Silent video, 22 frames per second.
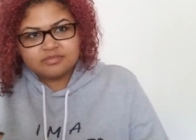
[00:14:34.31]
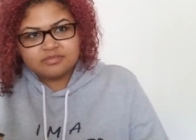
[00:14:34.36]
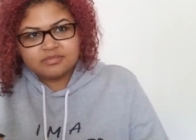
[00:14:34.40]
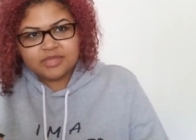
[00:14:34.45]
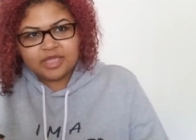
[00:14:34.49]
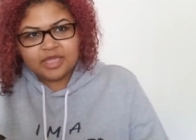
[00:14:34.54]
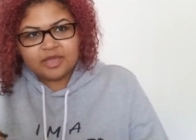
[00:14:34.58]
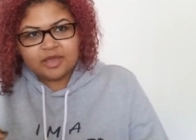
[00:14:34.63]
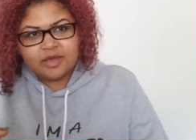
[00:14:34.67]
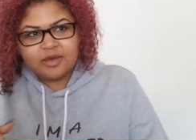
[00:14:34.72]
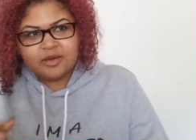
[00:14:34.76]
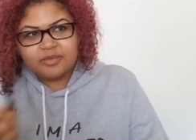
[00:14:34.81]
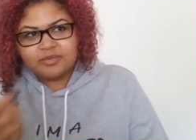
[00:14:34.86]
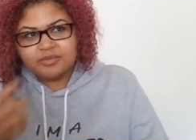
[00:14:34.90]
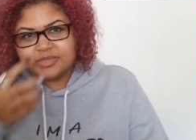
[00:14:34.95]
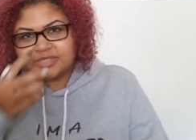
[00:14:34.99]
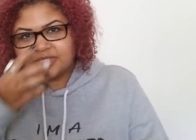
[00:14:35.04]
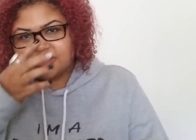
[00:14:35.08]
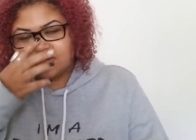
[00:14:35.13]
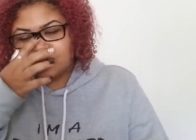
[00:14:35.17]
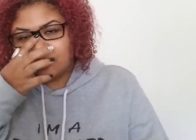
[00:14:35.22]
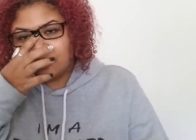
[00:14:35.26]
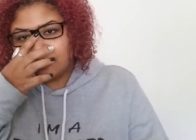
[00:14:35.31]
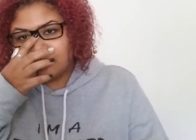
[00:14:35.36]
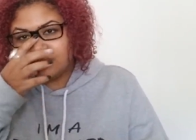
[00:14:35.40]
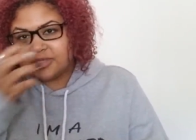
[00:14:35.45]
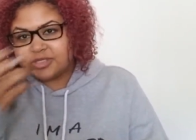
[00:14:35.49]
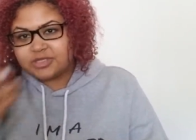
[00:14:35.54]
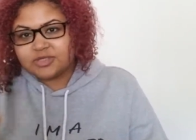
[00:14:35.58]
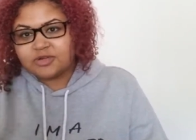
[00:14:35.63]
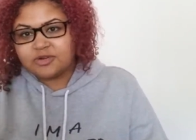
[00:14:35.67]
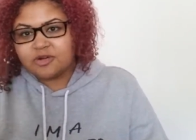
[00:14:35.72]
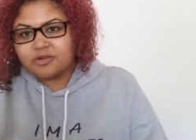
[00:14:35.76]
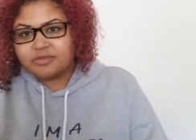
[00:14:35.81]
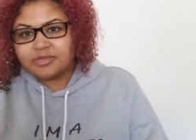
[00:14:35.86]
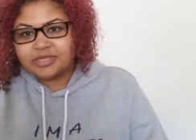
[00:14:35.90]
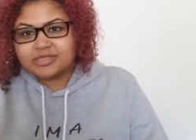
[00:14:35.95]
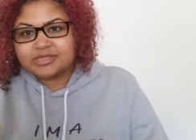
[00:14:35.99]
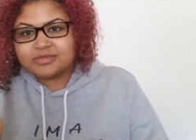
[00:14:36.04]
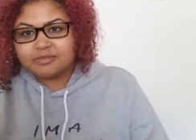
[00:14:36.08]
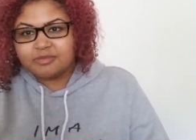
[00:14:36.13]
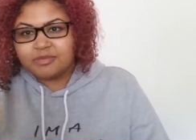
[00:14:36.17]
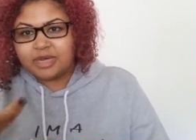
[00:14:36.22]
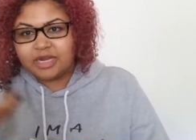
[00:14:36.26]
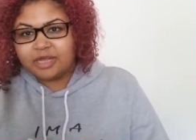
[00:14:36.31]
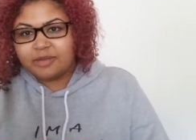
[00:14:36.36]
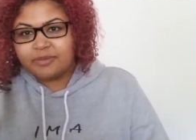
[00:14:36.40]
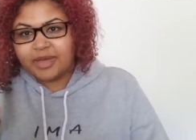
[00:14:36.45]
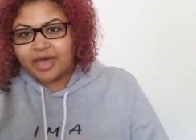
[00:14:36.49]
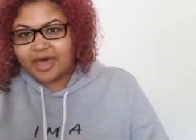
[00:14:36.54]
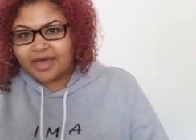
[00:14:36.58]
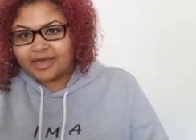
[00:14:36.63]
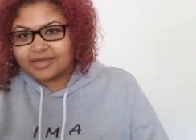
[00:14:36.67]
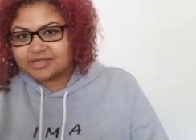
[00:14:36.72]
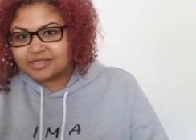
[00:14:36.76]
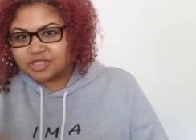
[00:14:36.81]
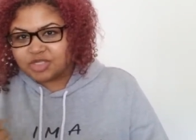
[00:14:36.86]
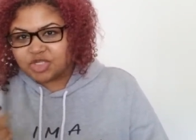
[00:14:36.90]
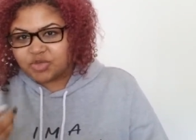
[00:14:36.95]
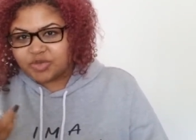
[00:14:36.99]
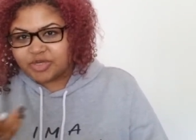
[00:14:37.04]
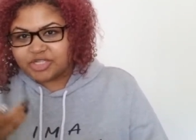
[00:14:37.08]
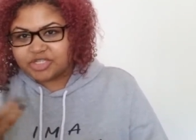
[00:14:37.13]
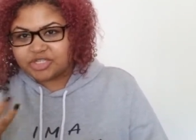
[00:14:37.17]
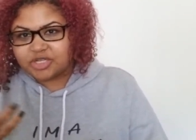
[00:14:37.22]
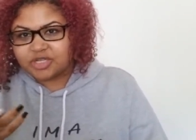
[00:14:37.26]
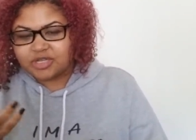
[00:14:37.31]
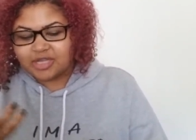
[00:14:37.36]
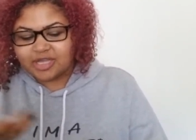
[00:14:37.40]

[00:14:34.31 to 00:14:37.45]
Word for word: like a Mr. Mr. or Miss Moneybag situation.